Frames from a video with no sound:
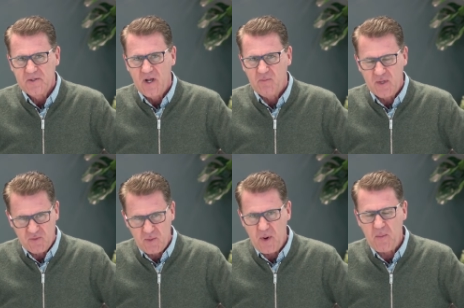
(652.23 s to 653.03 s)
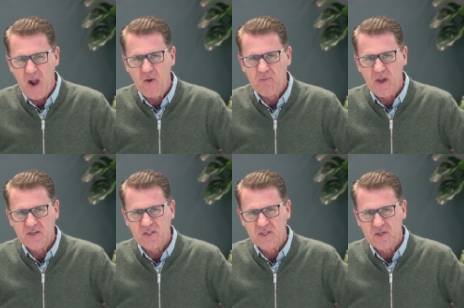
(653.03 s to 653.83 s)
I mean, remember how
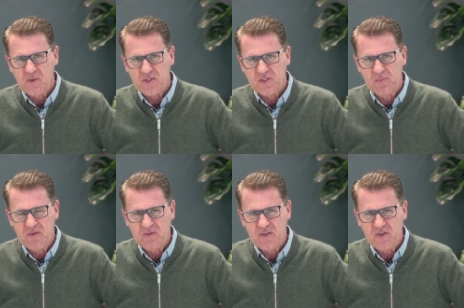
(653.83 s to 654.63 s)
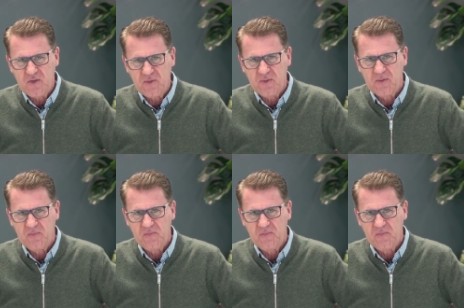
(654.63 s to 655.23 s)
patient the Lord's been with you.